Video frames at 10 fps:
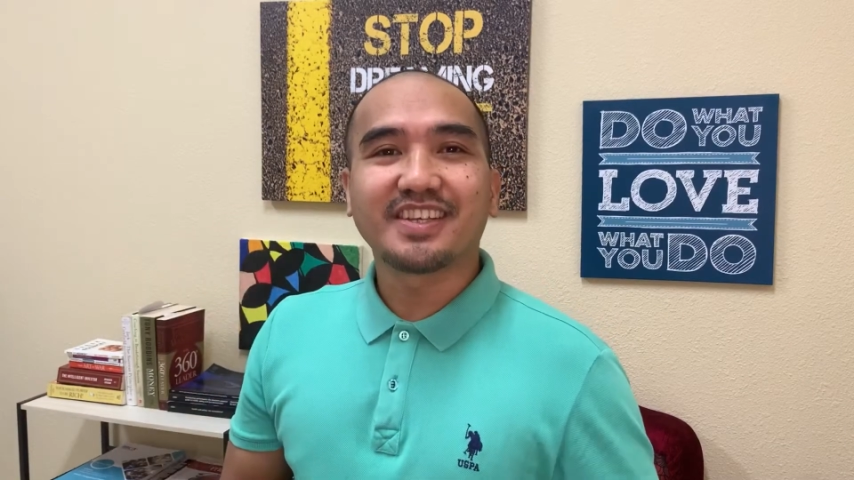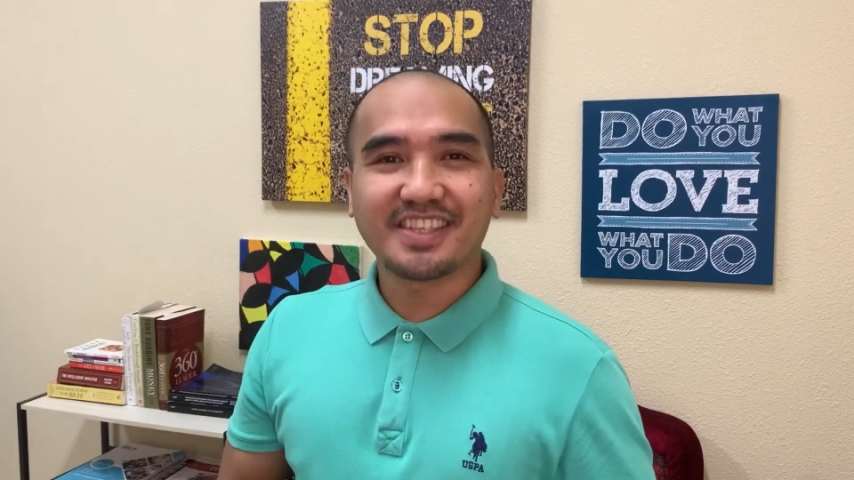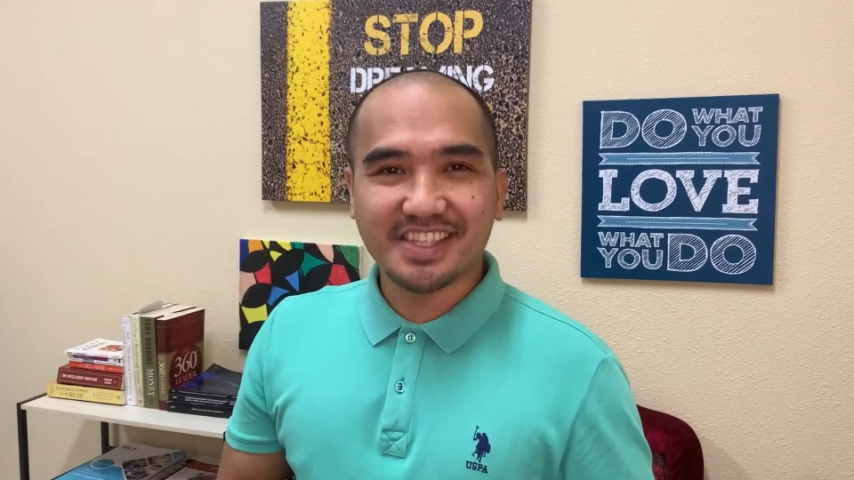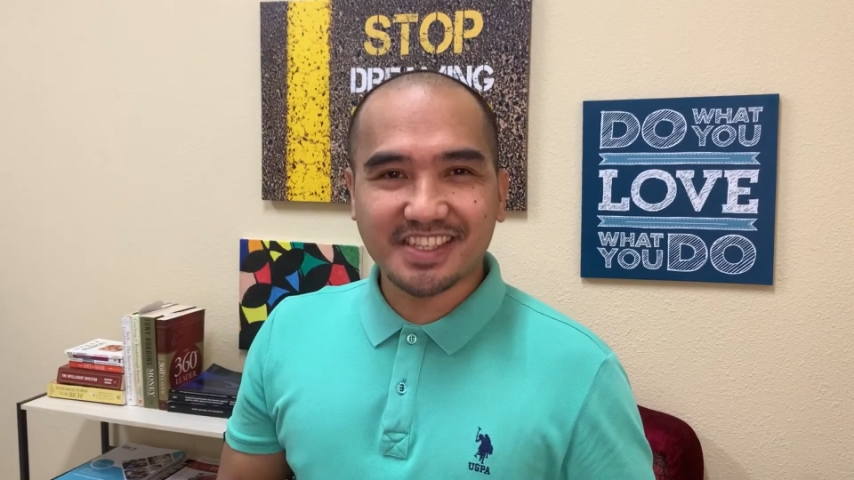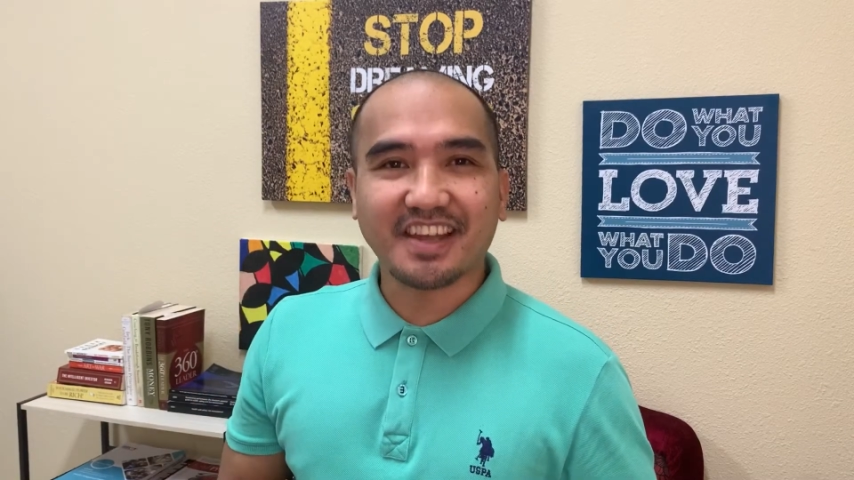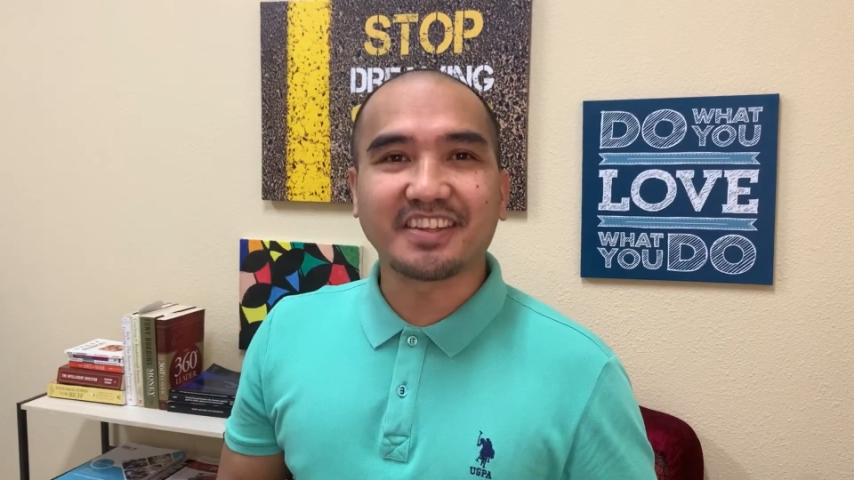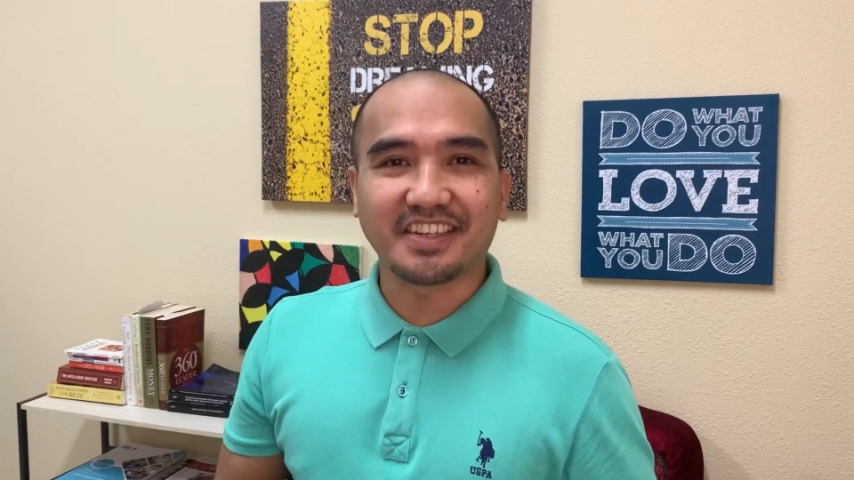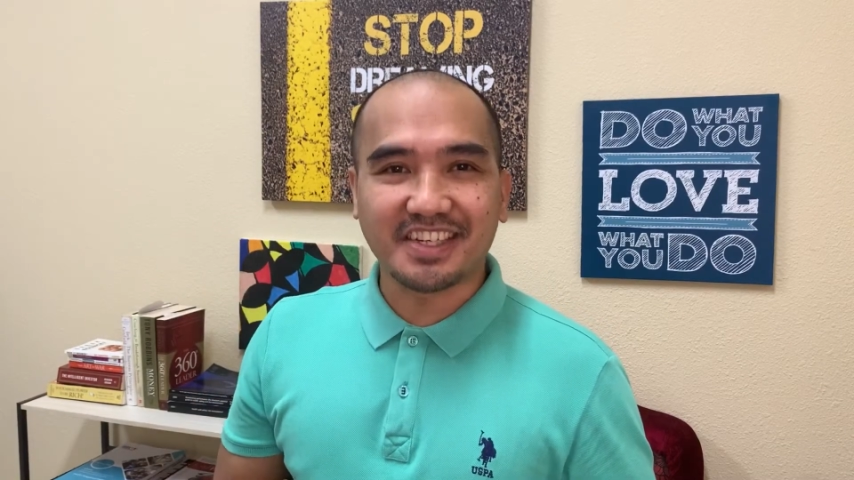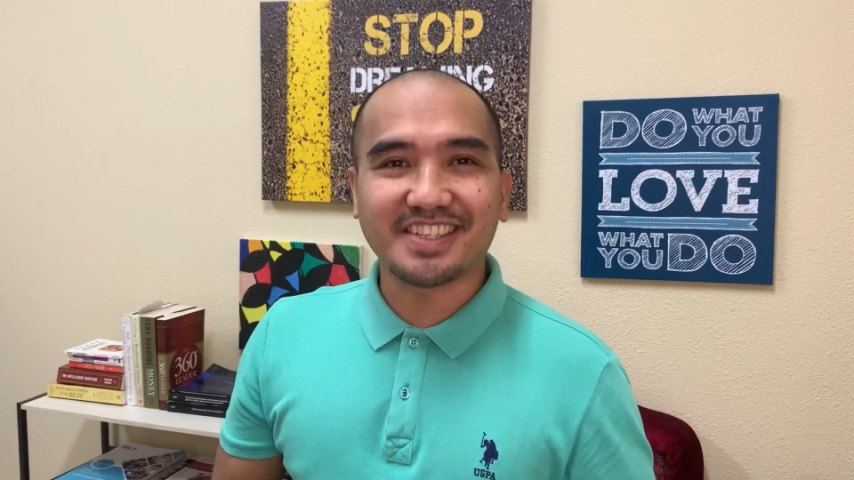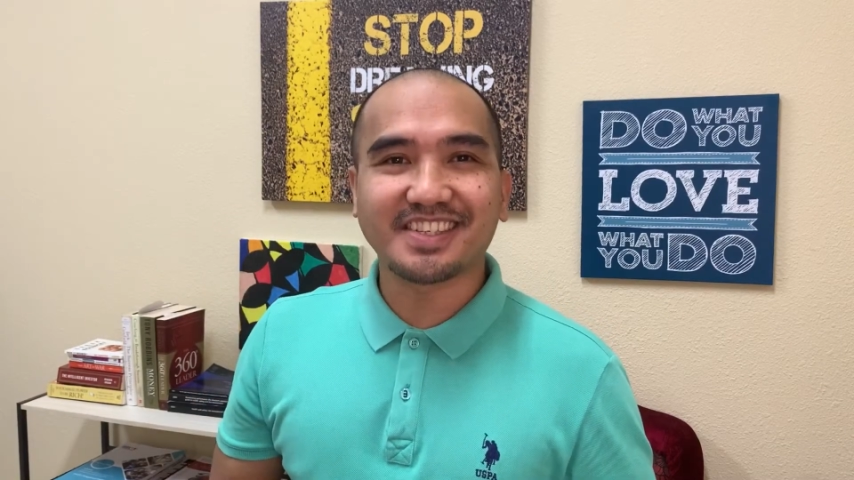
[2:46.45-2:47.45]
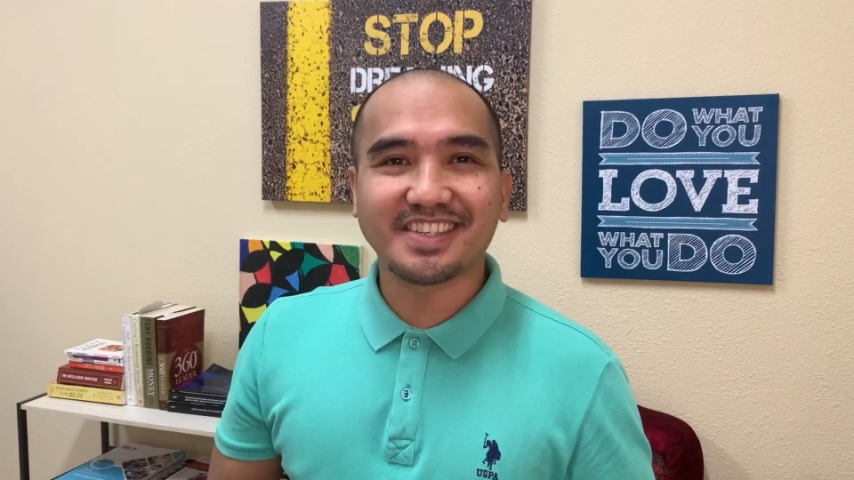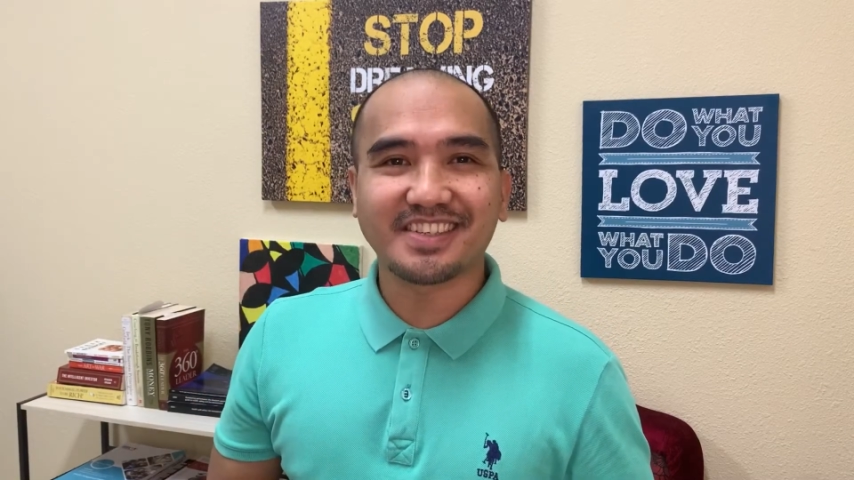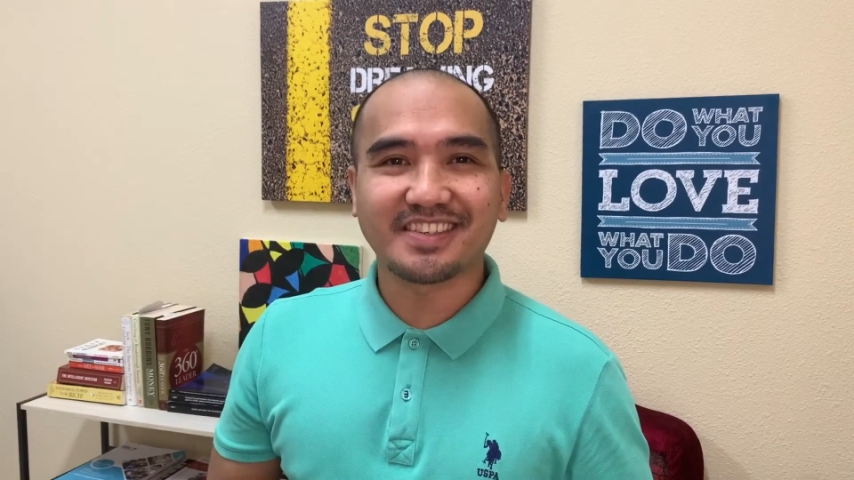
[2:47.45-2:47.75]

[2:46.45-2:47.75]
standards.